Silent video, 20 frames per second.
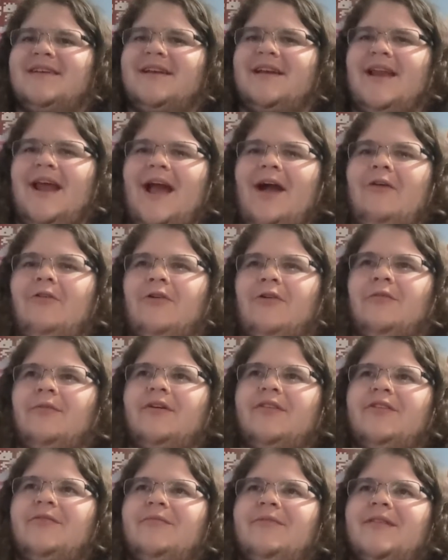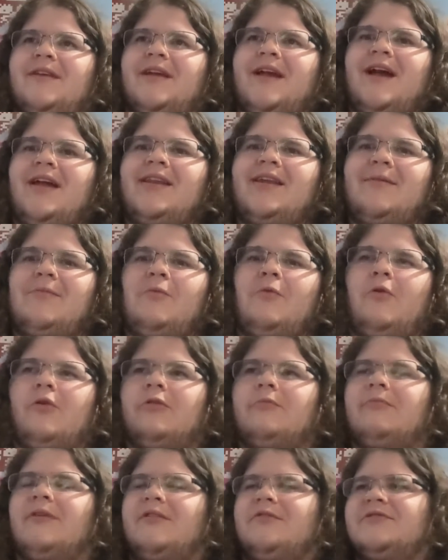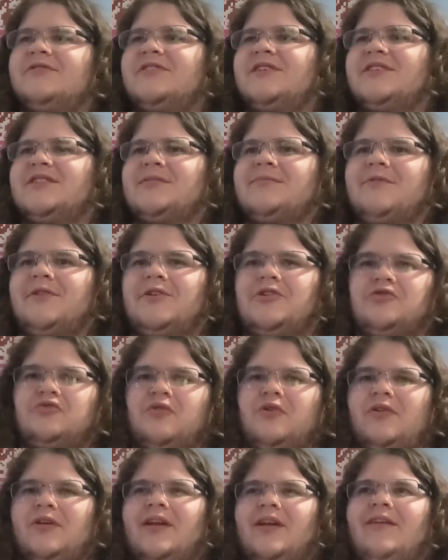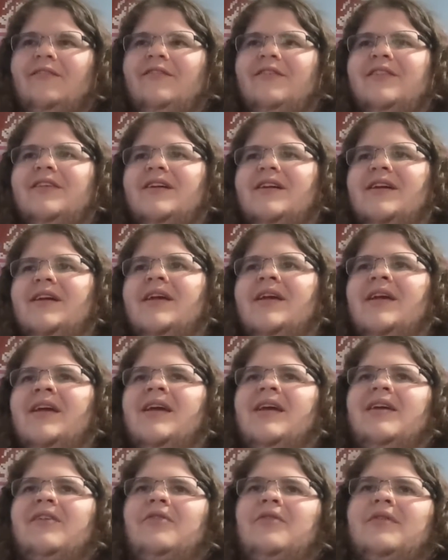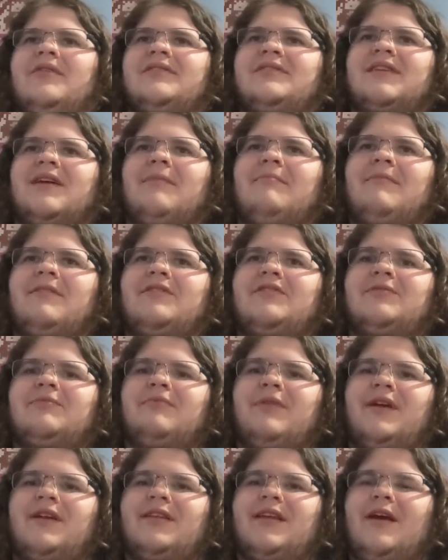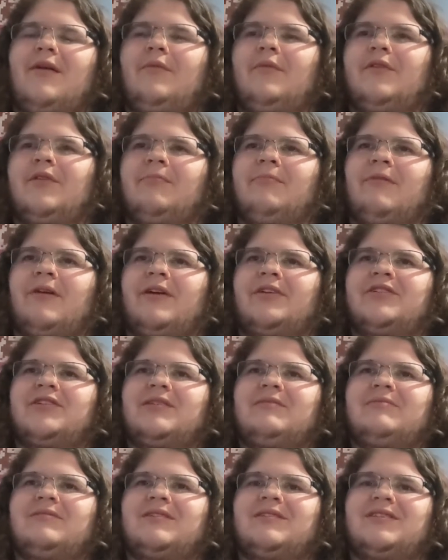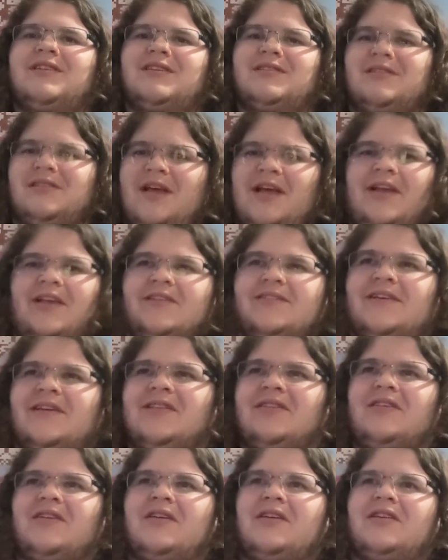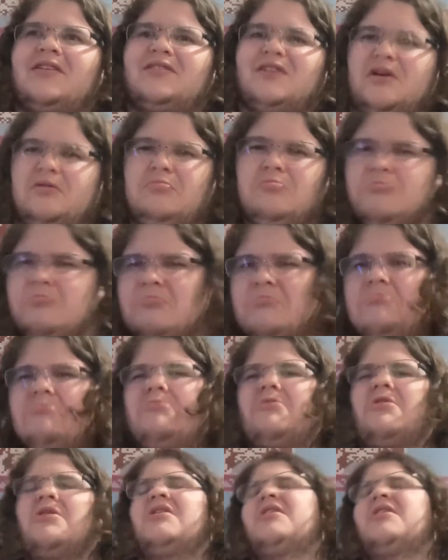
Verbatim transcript: like an algorithm in the goddamn Warner Brothers system controlling everything. Who has like a mental breakdown when LeBron James says he doesn't like his idea, and he's like, mm,